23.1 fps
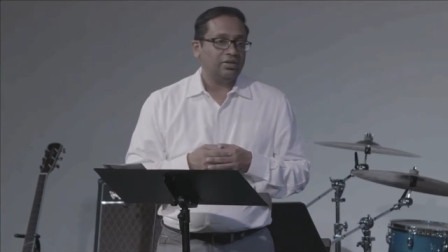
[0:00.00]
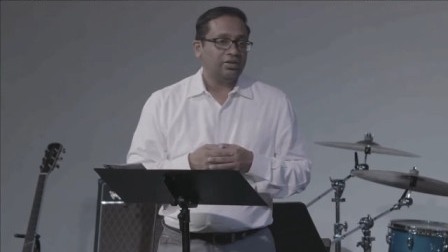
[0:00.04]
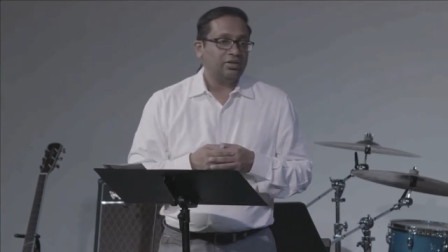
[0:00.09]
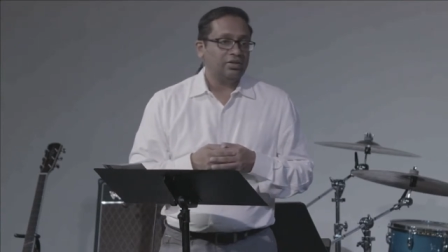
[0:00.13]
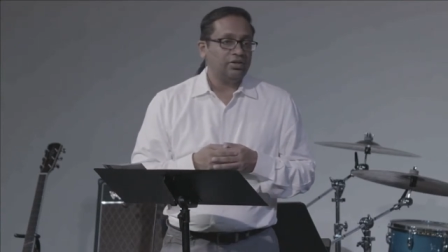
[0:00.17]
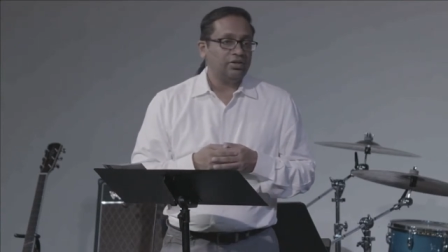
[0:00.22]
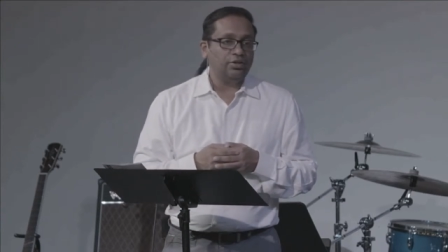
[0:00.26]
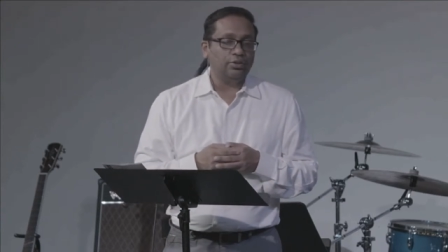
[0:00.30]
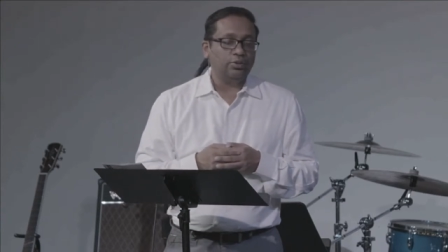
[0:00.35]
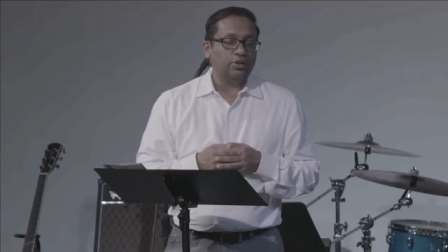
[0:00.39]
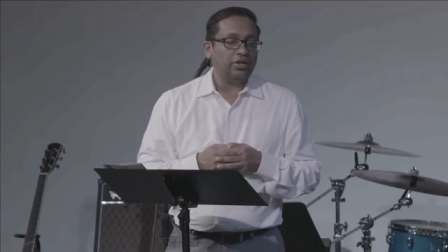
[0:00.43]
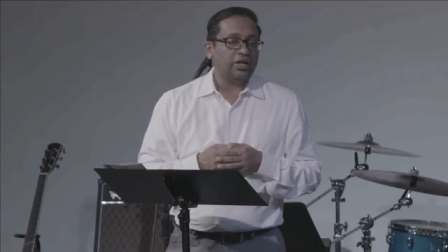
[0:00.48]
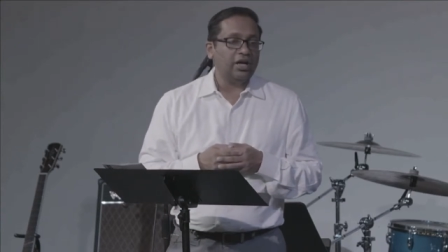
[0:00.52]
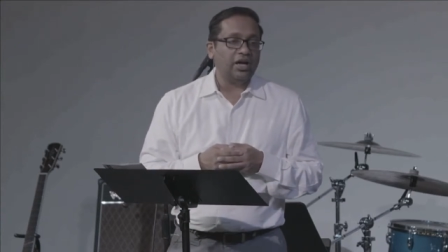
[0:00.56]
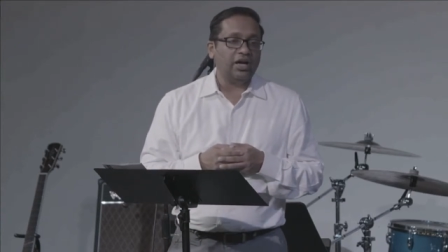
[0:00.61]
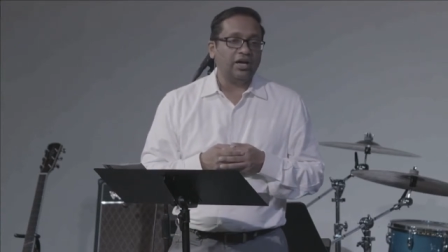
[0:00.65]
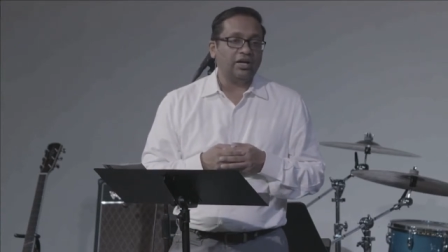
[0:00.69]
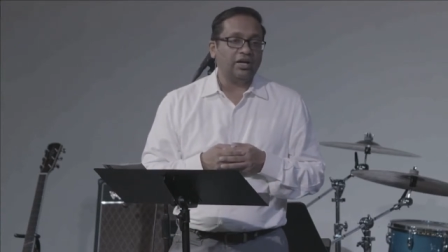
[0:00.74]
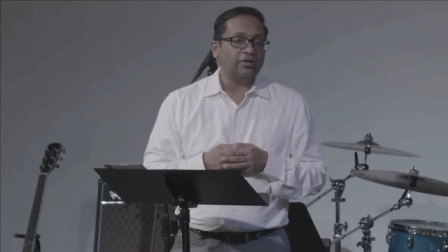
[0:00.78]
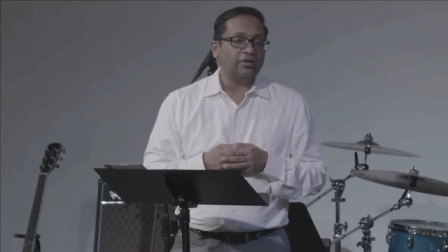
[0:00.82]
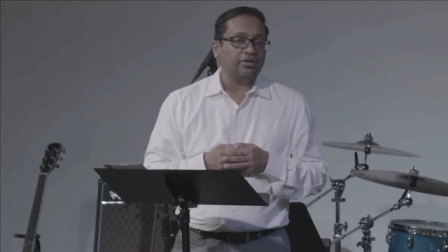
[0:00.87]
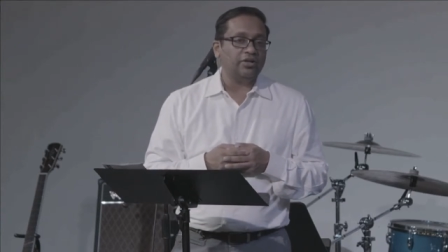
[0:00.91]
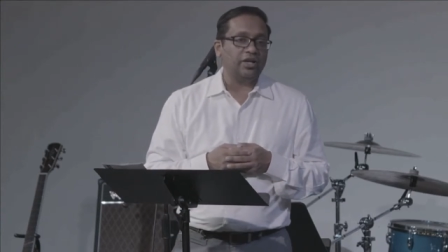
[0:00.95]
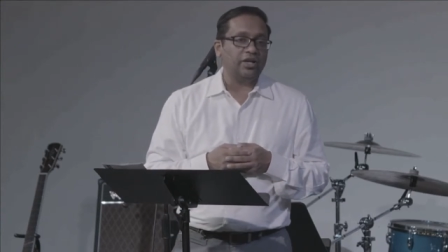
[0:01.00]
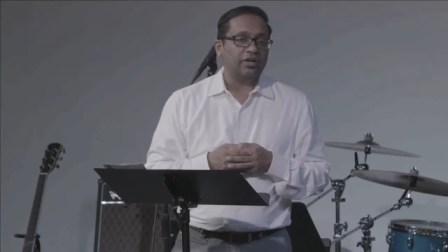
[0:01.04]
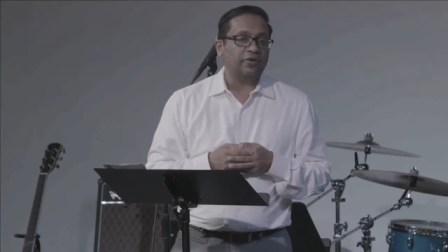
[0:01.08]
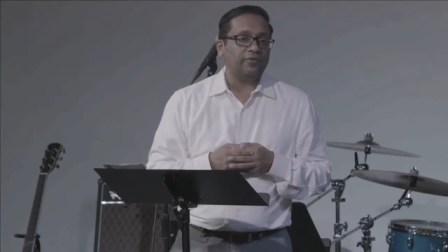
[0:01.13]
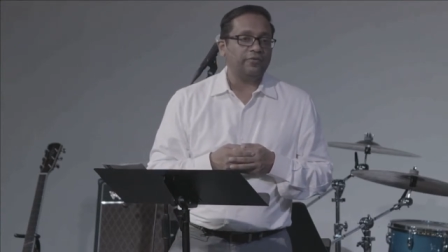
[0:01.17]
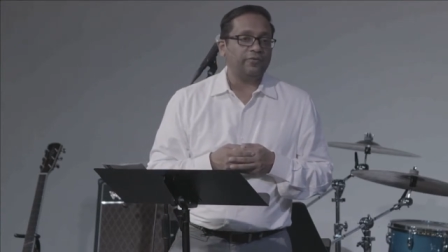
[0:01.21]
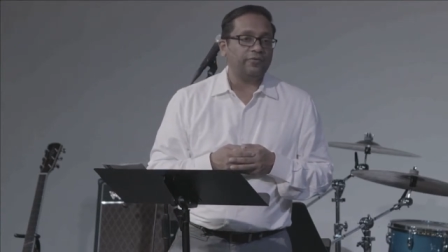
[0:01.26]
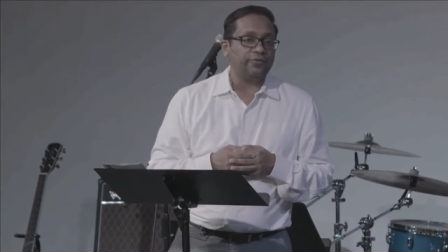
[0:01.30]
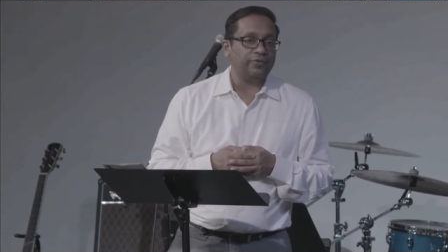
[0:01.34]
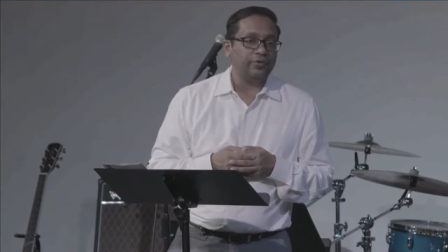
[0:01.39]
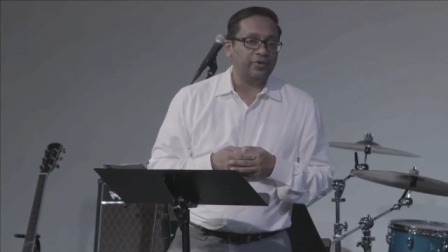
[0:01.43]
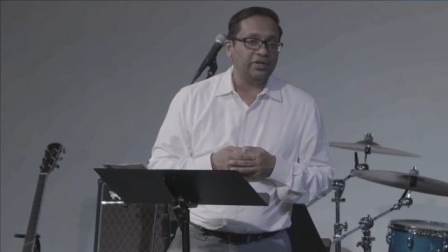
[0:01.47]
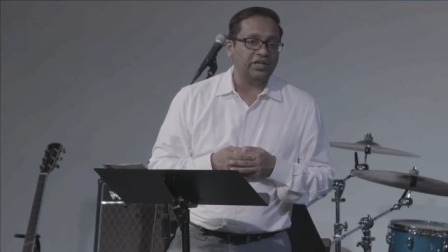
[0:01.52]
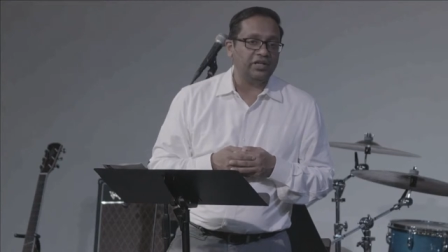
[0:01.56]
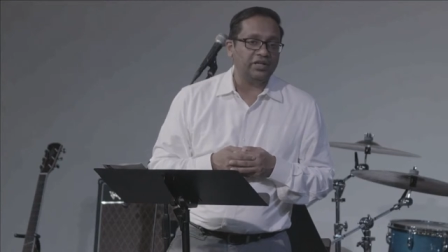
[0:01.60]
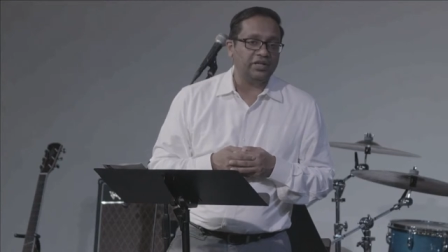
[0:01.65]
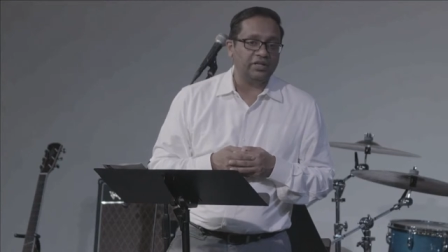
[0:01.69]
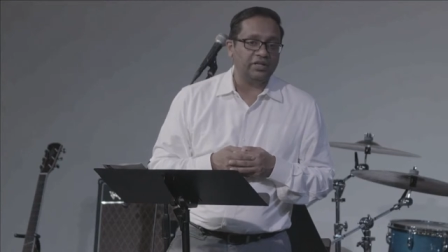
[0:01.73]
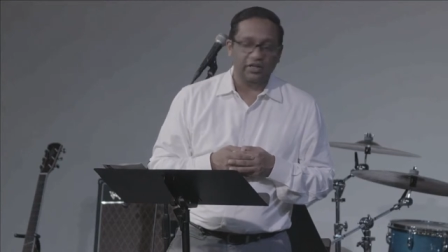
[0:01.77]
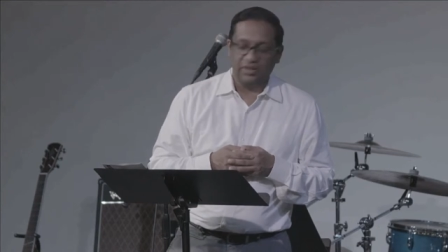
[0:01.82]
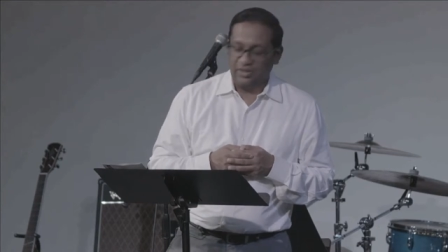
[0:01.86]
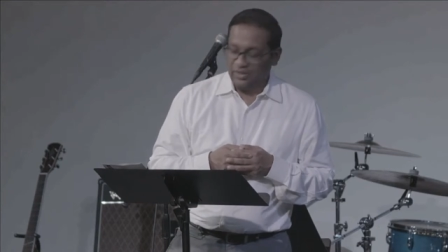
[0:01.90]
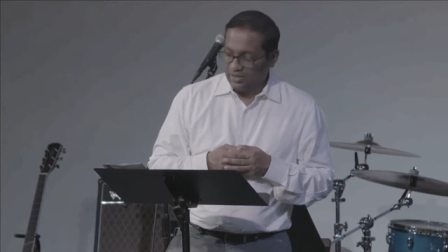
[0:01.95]
you and I are now
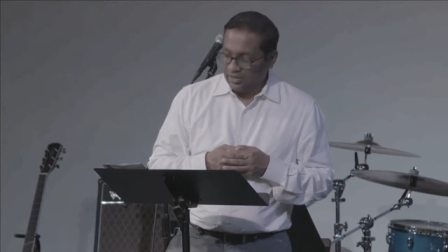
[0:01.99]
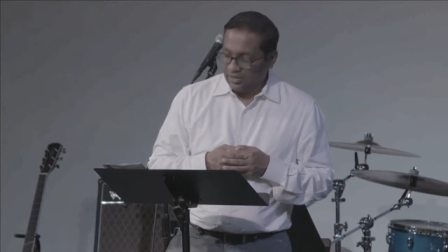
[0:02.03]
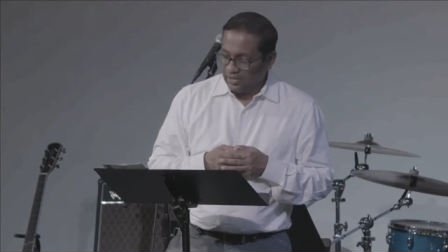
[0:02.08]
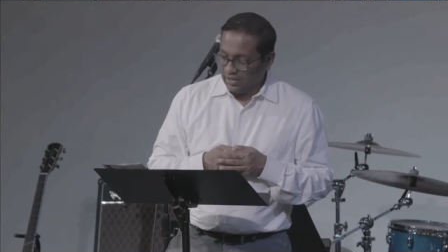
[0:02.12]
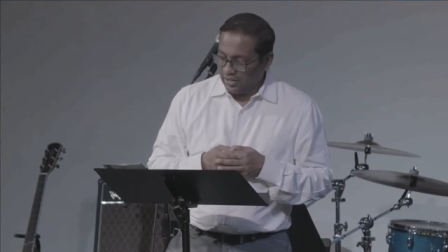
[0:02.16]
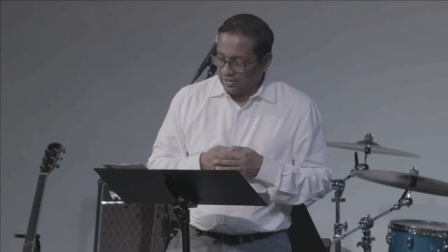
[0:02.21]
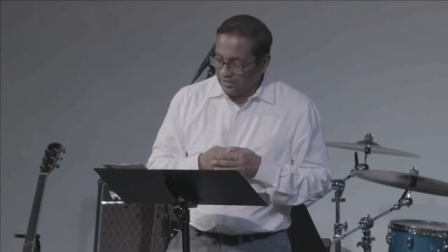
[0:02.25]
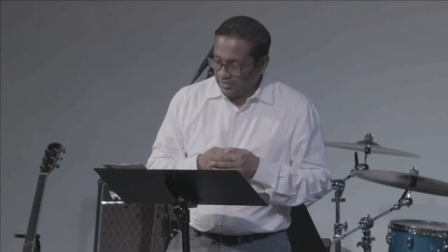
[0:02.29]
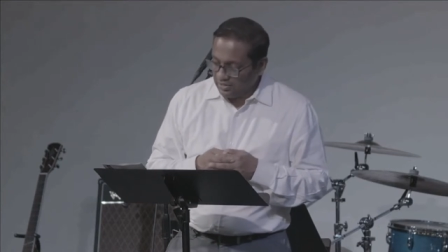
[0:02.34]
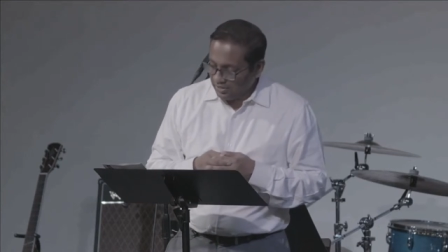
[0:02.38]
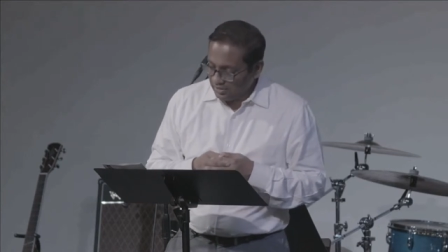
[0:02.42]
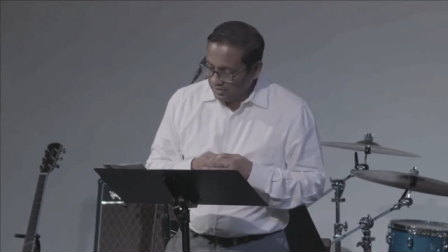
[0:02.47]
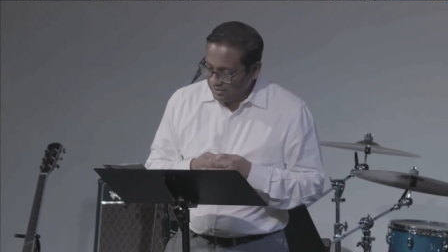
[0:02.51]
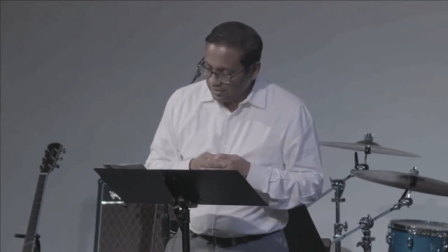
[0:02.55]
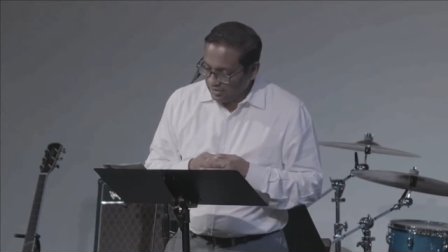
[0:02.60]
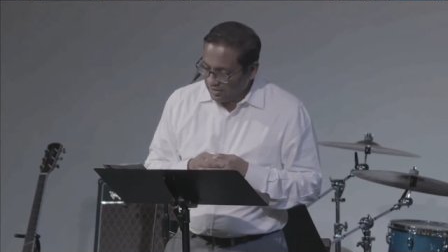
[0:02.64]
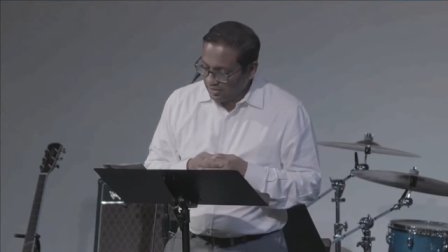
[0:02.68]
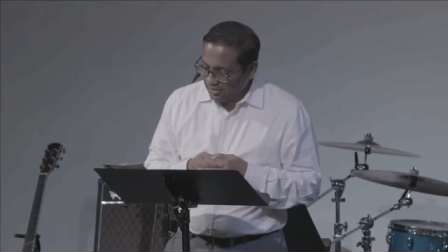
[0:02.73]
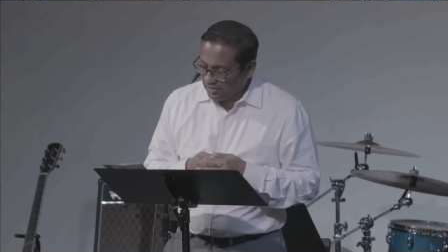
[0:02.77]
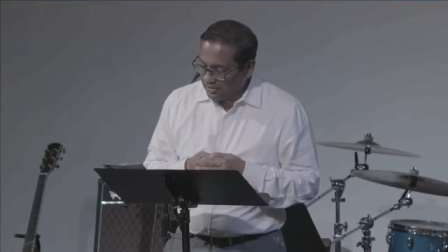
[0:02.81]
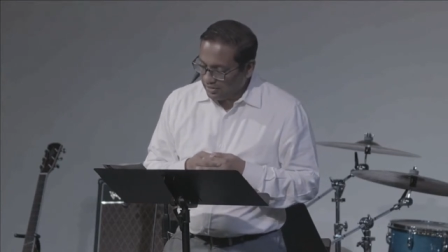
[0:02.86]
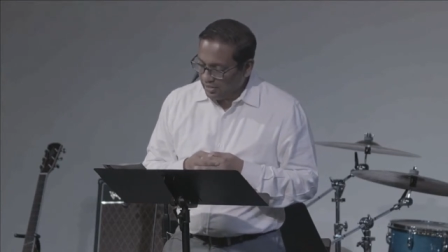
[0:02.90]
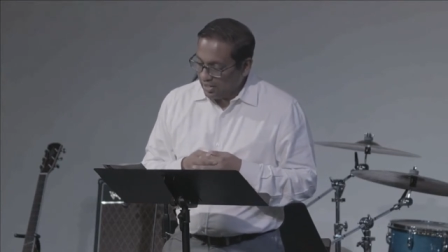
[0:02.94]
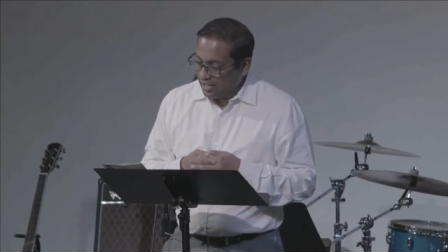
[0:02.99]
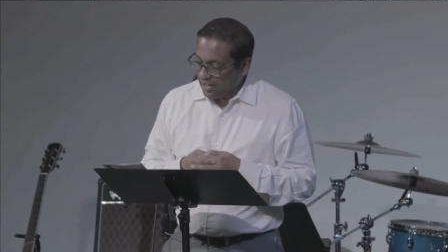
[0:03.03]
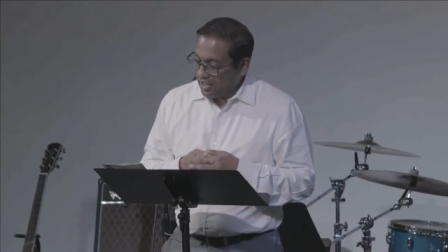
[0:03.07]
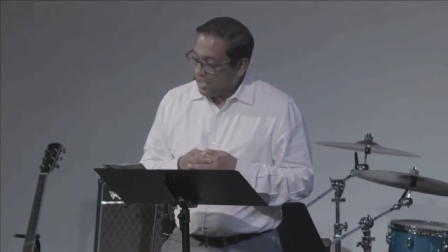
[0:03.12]
free and clean.